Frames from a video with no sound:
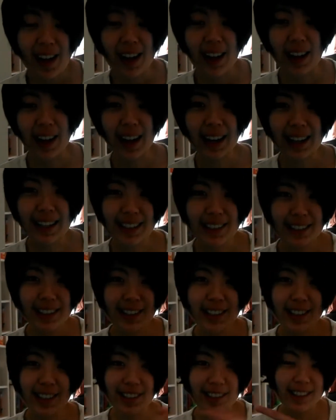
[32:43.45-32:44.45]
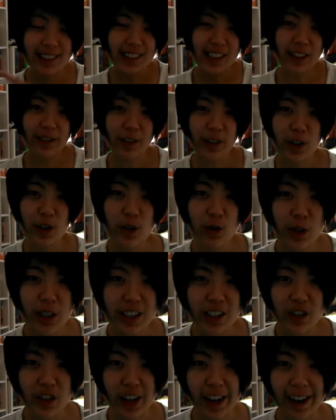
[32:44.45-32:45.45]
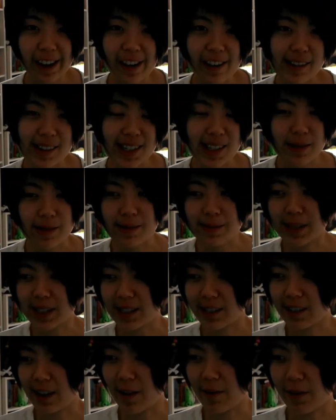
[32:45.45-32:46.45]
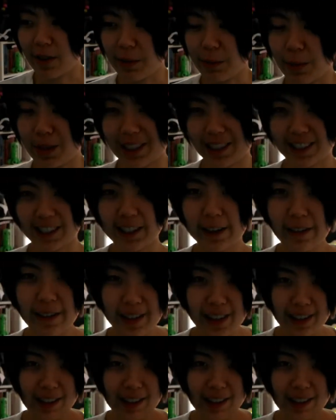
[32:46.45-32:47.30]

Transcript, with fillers: And if you want to check out some of my stuff on productivity,